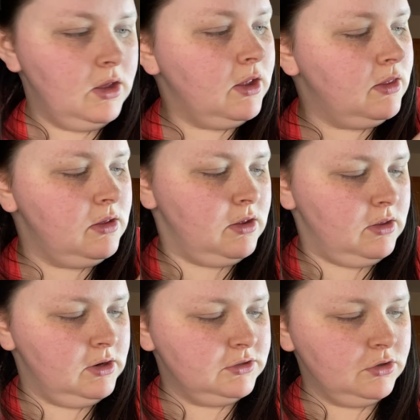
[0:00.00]
and then
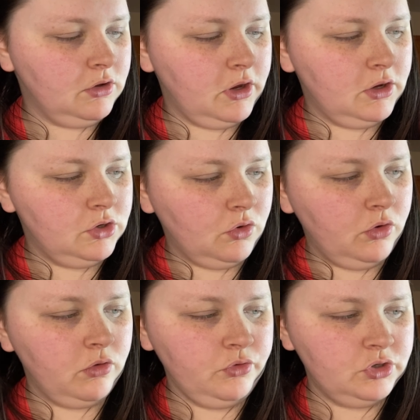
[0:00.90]
these are like
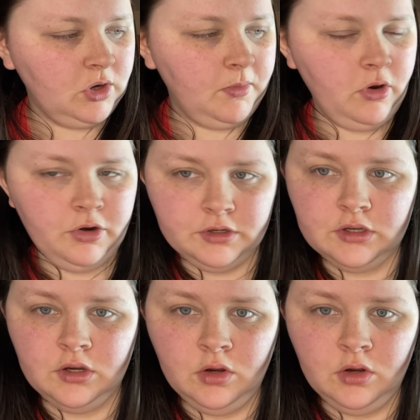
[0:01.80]
all shimmers.